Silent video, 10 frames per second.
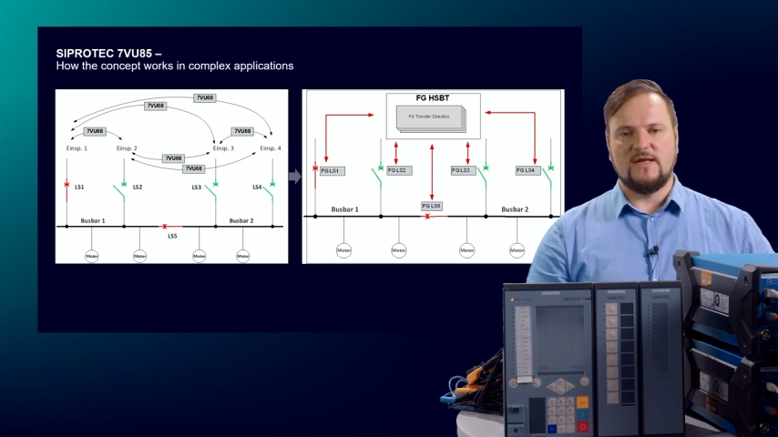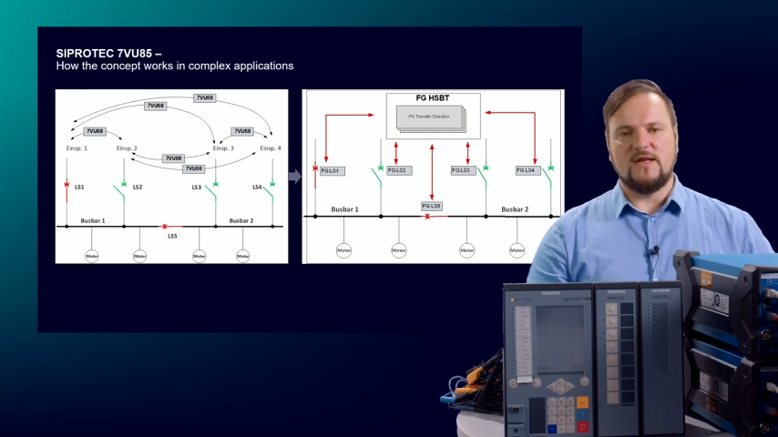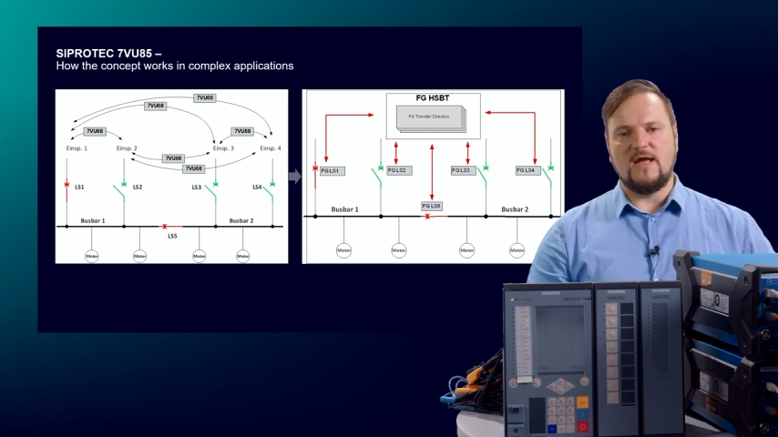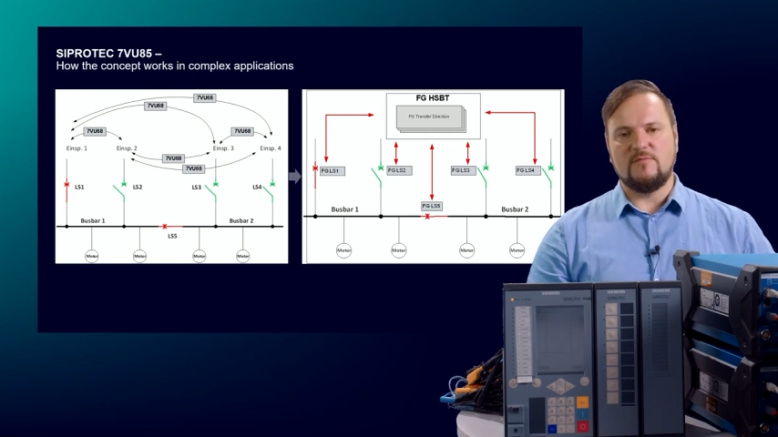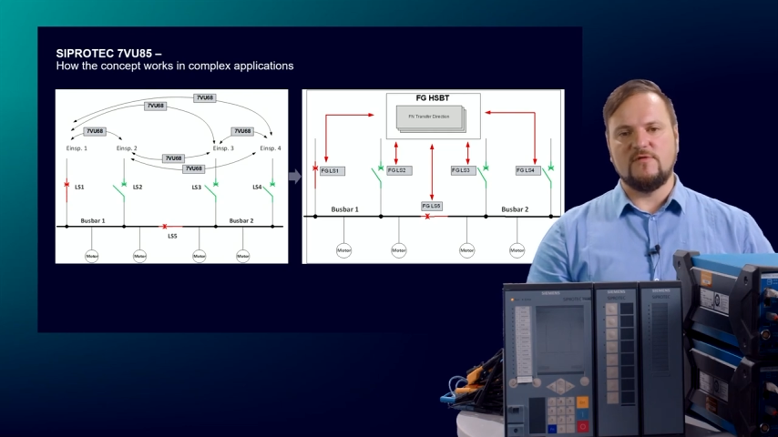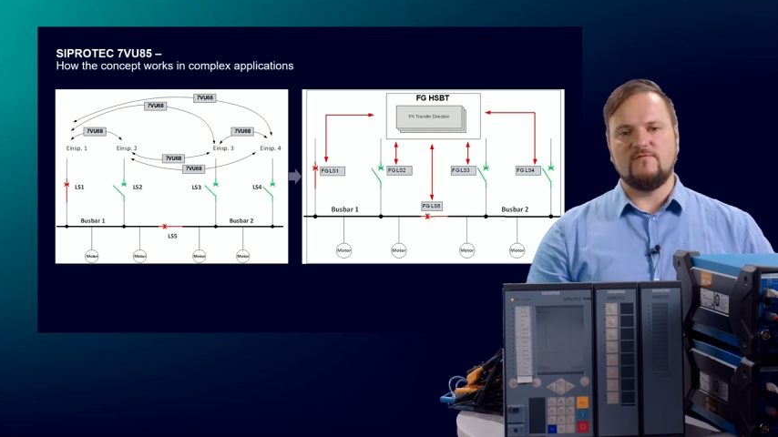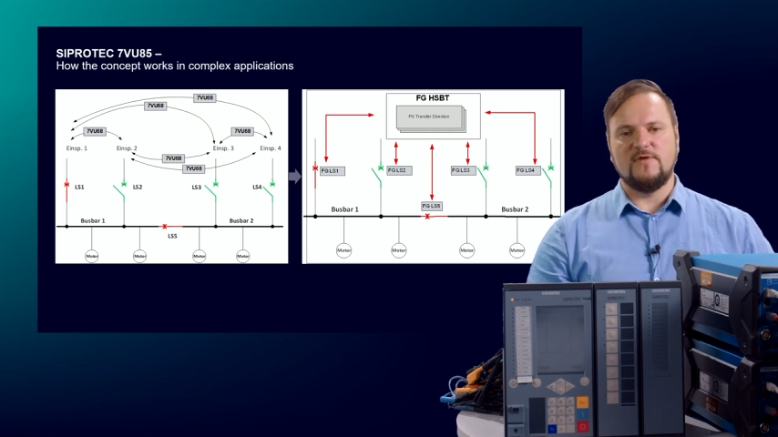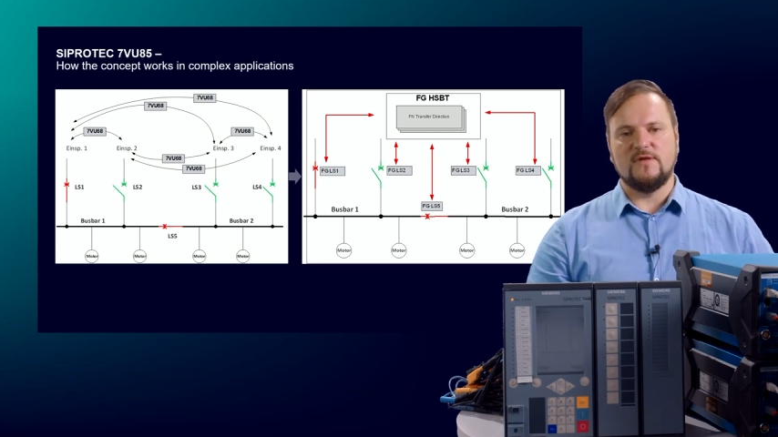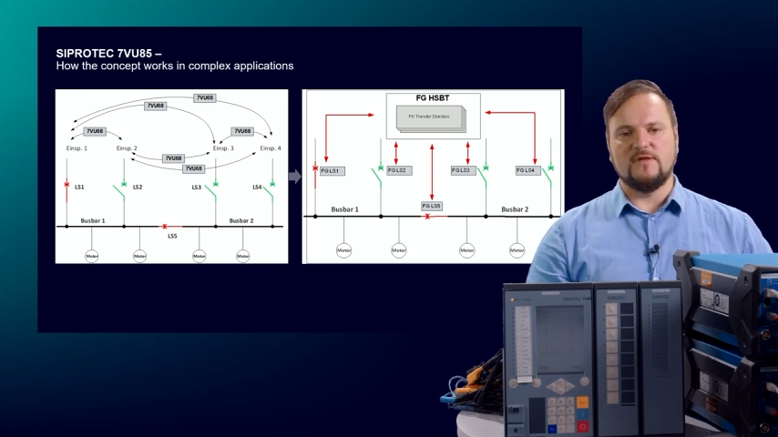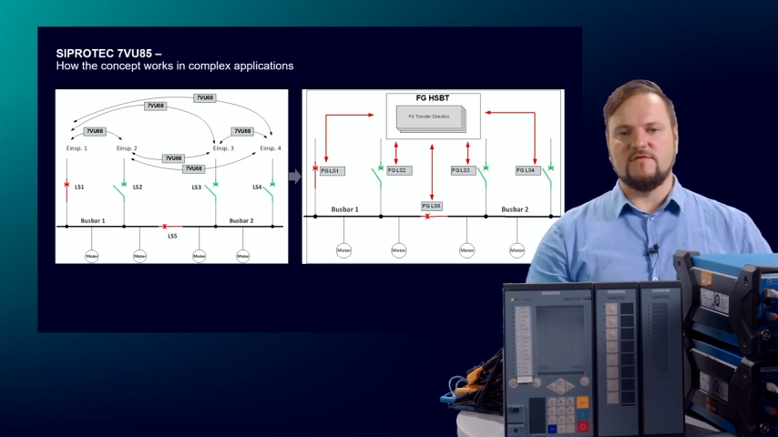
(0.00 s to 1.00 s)
And
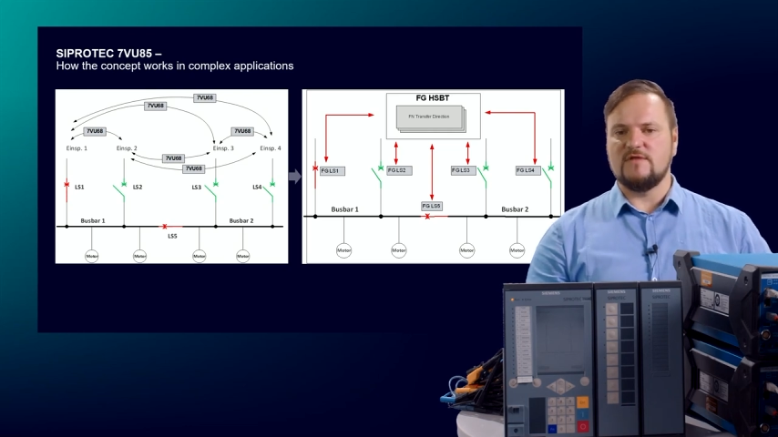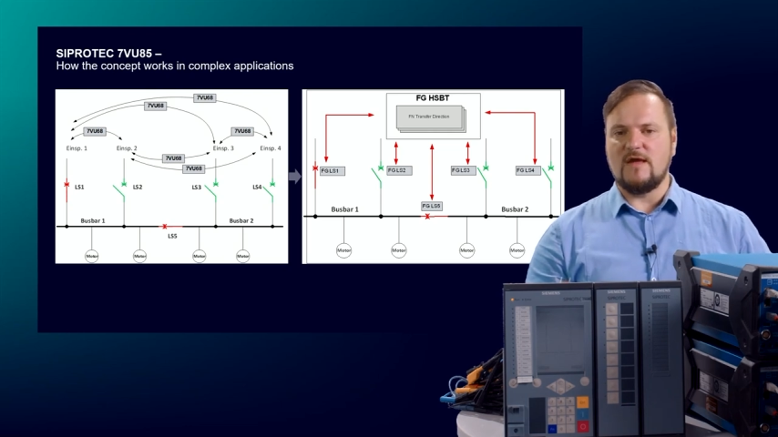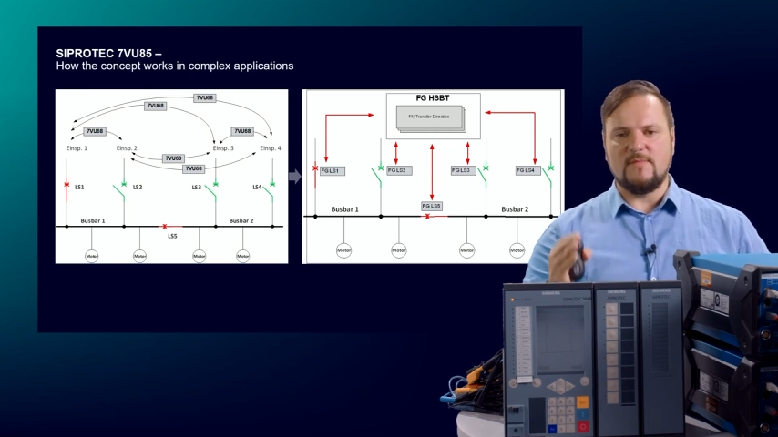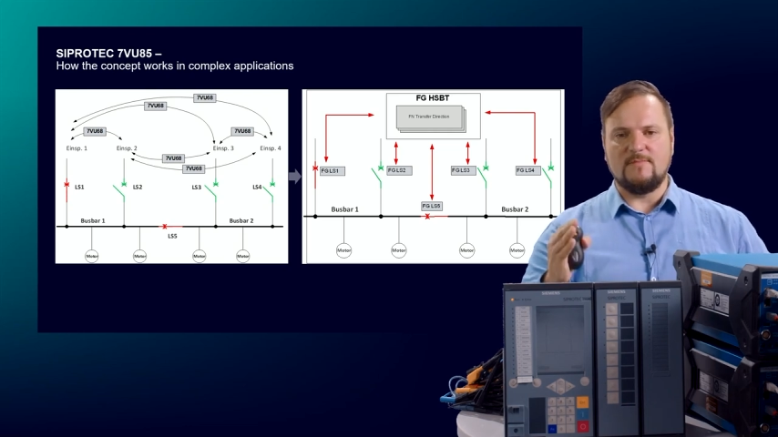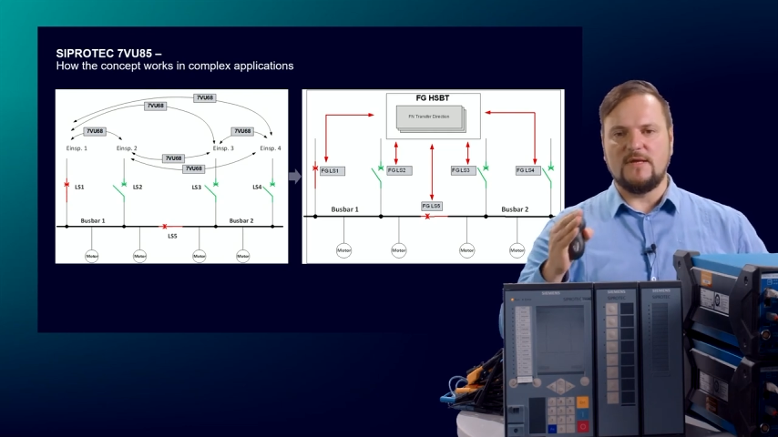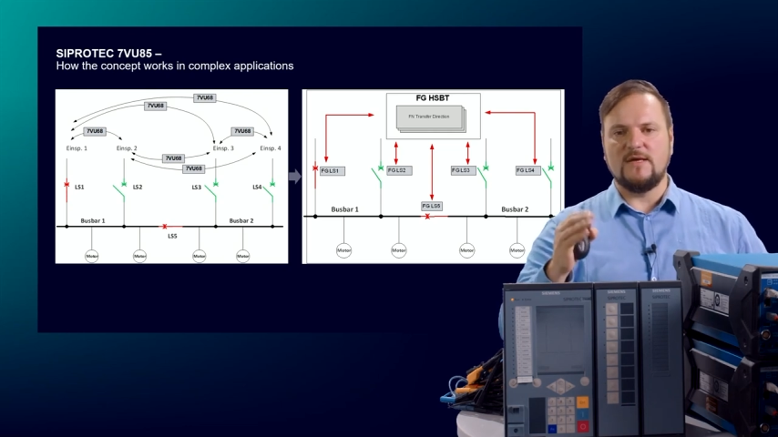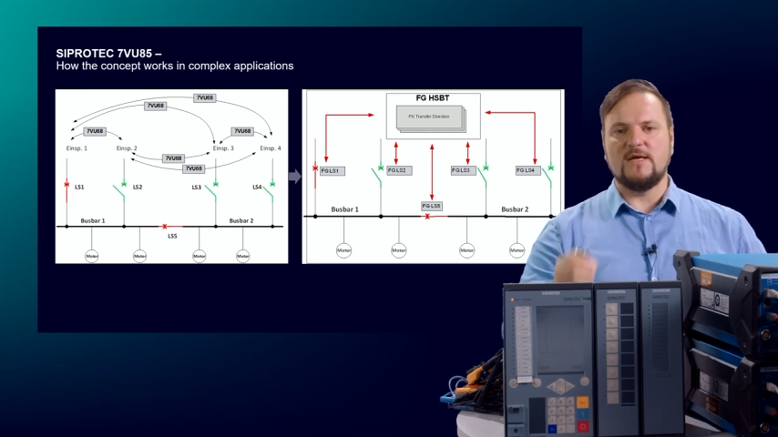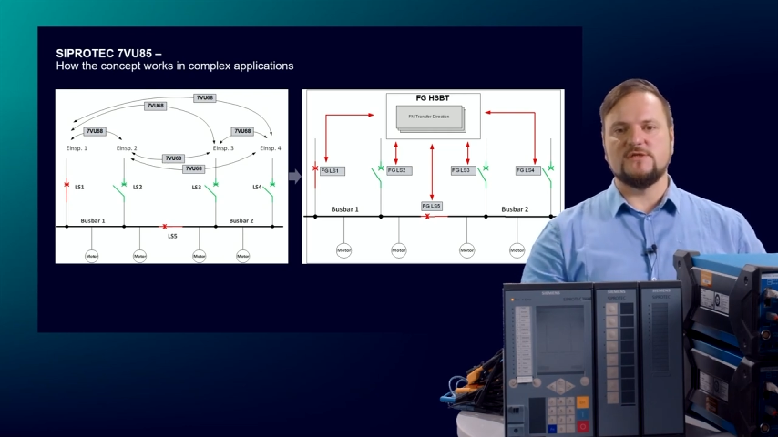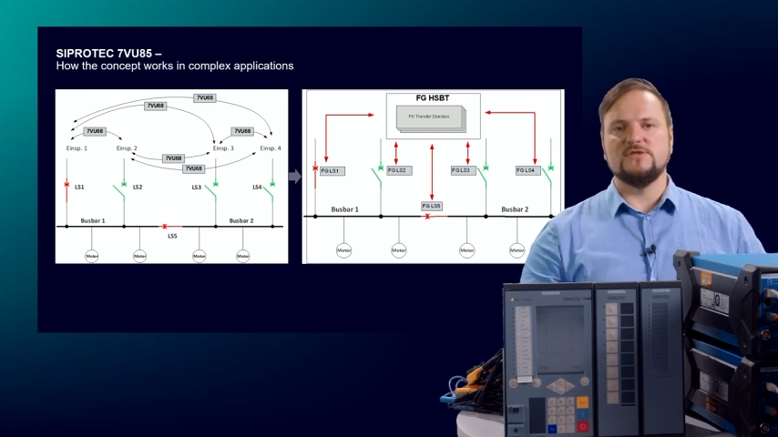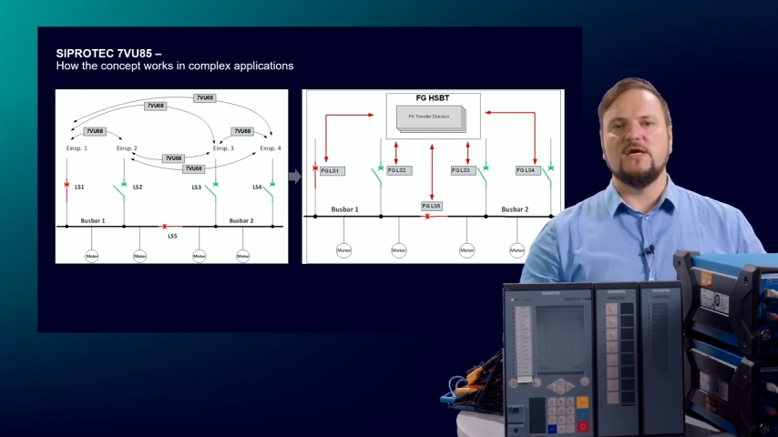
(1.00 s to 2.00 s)
everything, the same
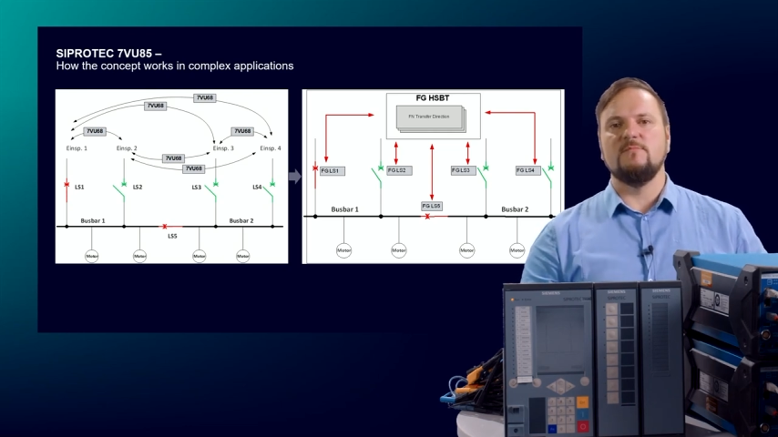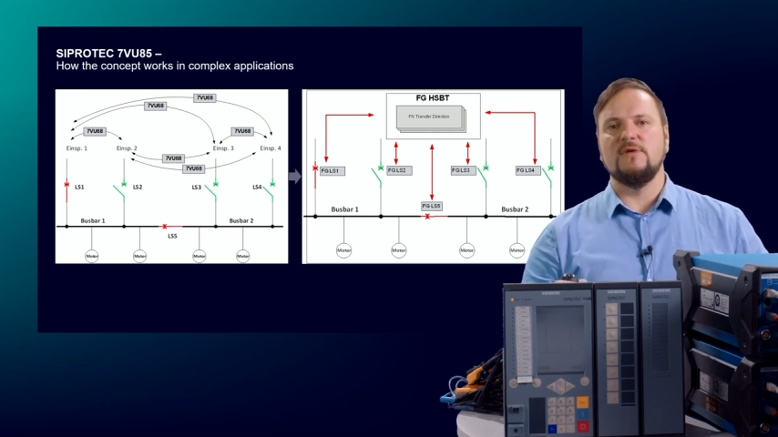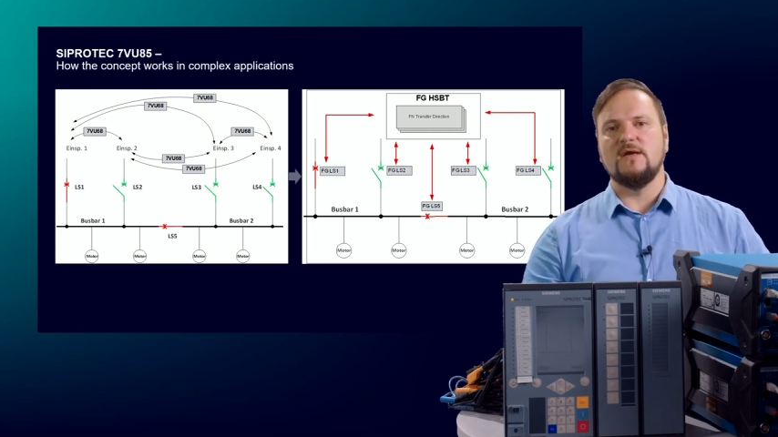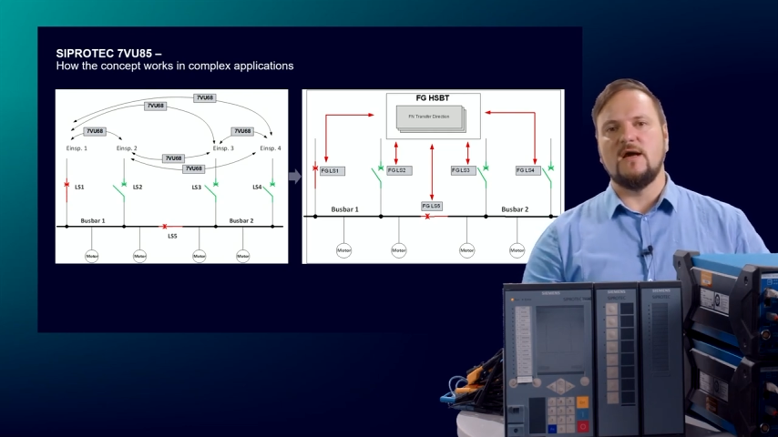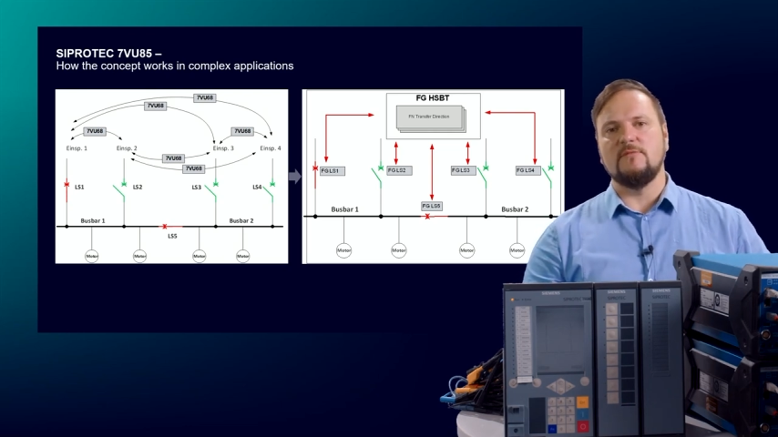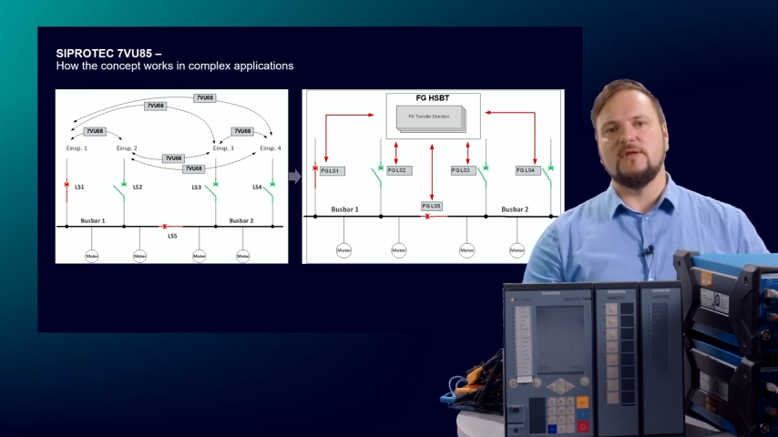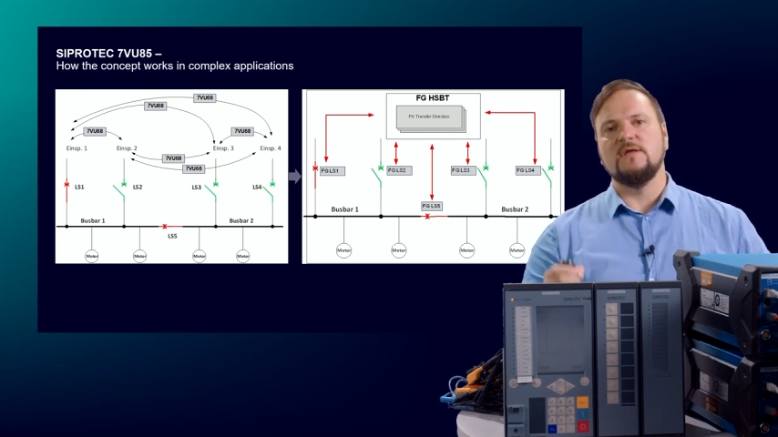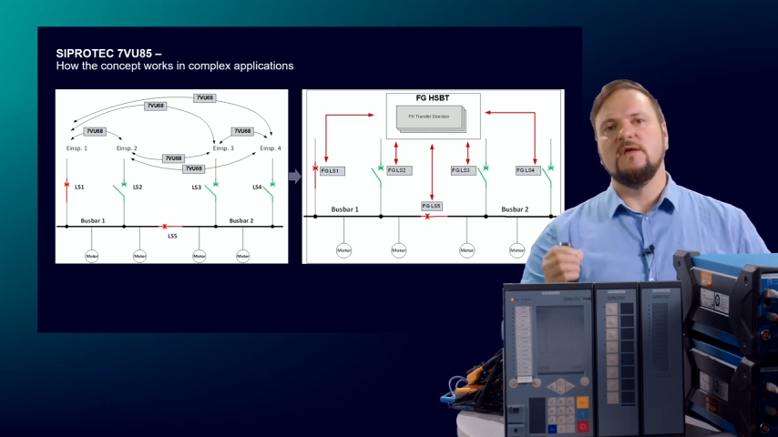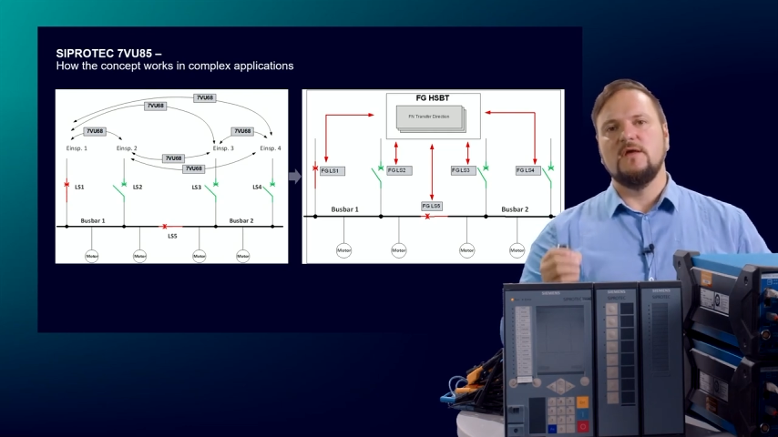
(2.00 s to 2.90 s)
application, can be covered